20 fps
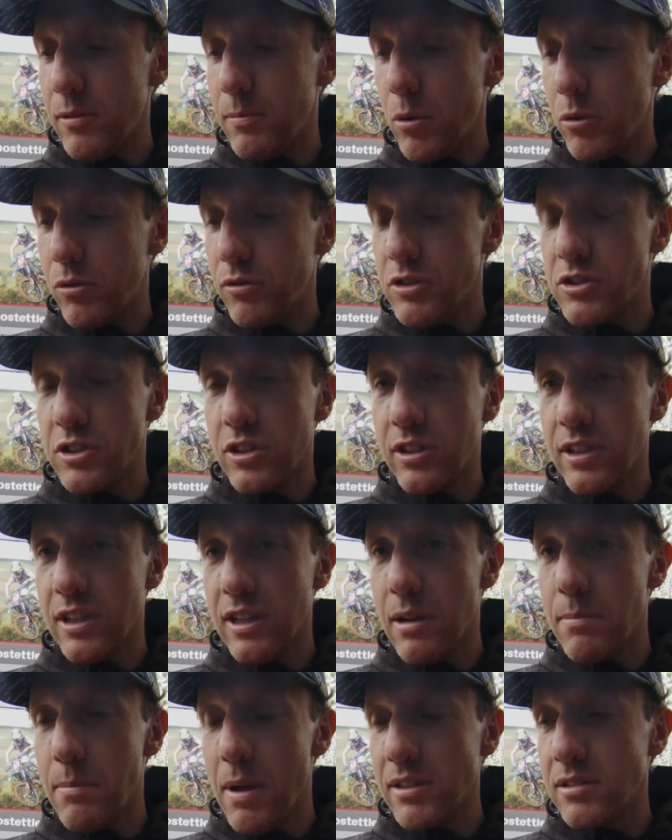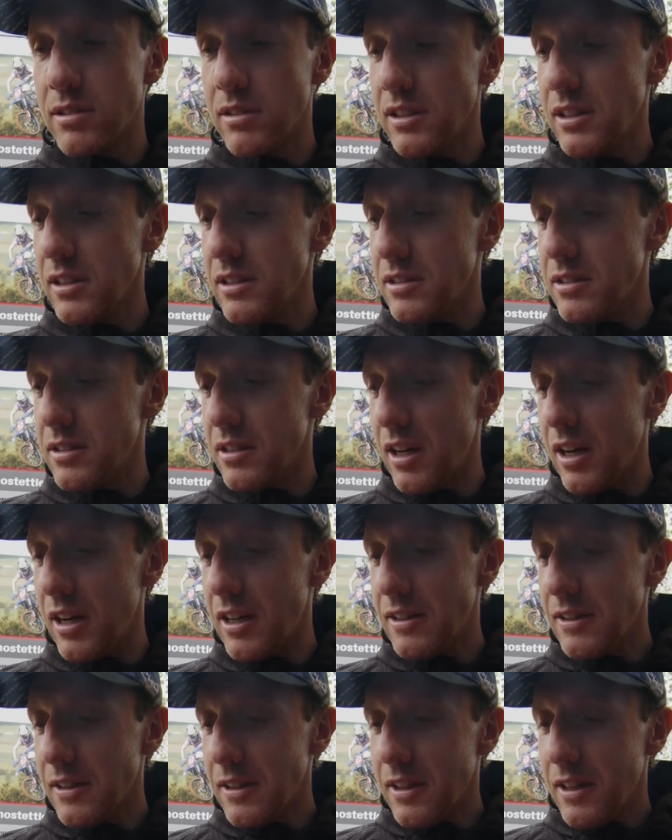both physically and mentally, and
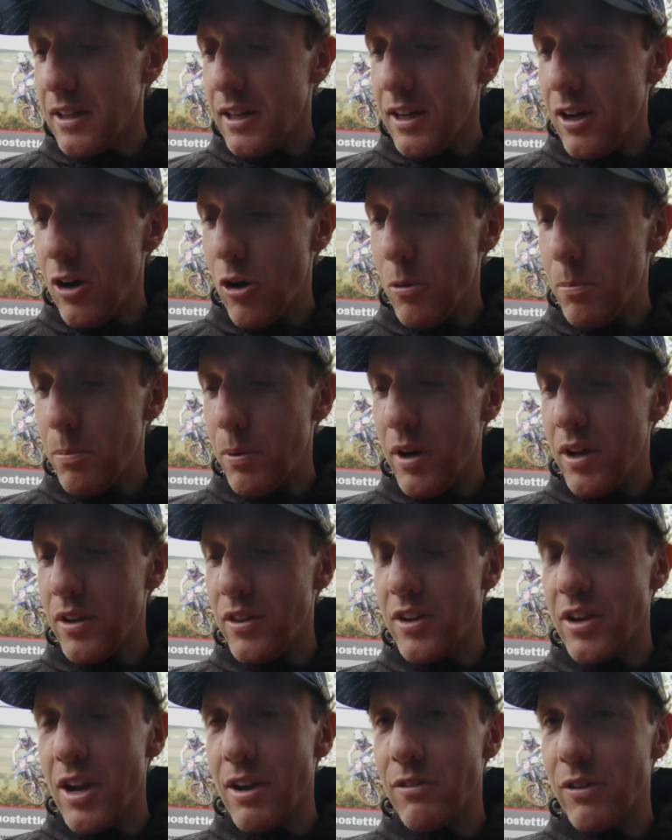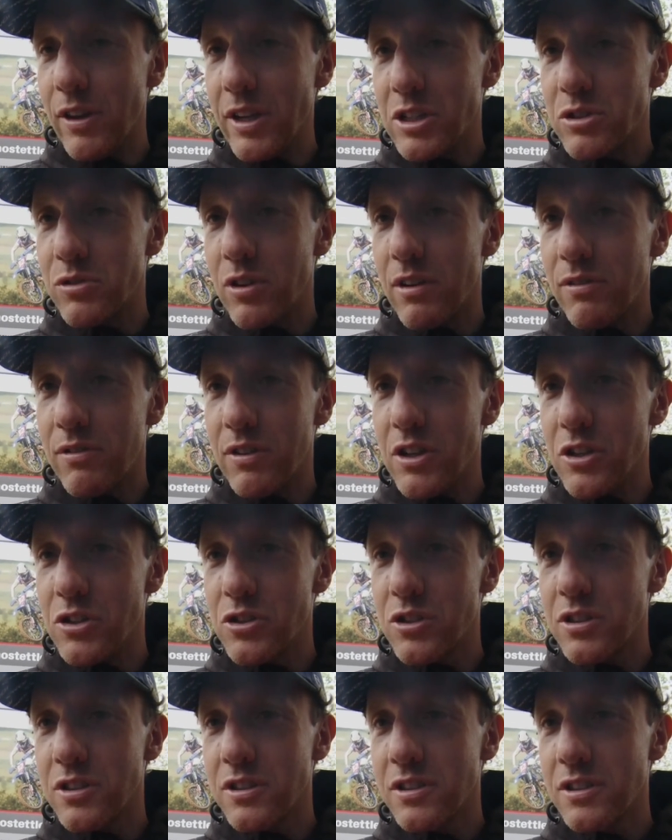hope that you have legs for that
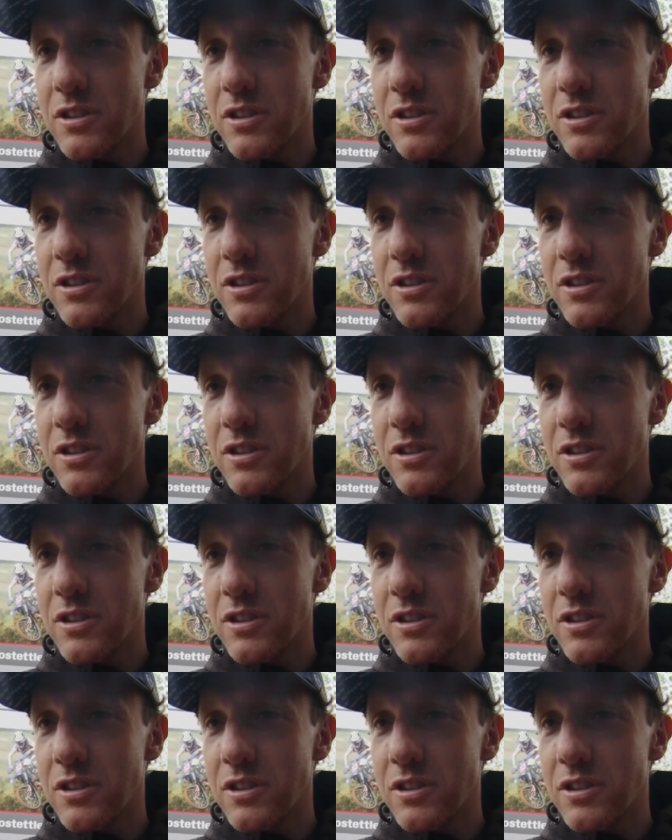finish.